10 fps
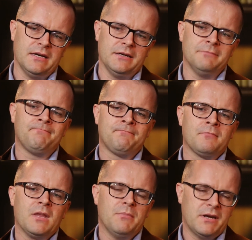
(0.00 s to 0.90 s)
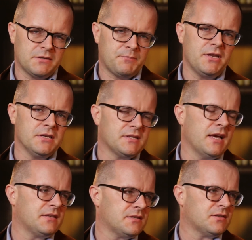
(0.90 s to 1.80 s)
But it's a pretty
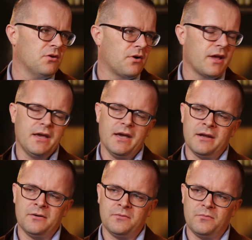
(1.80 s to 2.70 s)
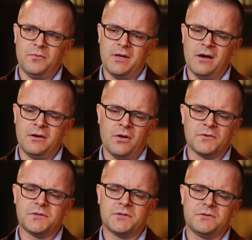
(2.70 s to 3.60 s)
sad story, and we are
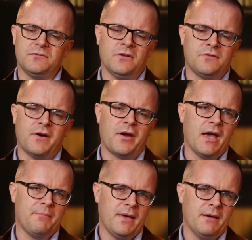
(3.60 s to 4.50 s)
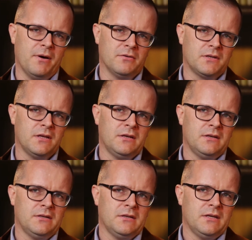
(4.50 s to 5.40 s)
not very happy about
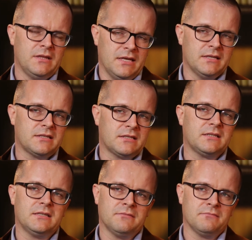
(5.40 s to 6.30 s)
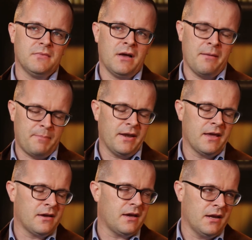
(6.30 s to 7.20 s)
this
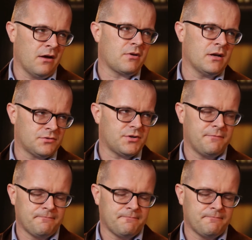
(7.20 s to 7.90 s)
happening in our country.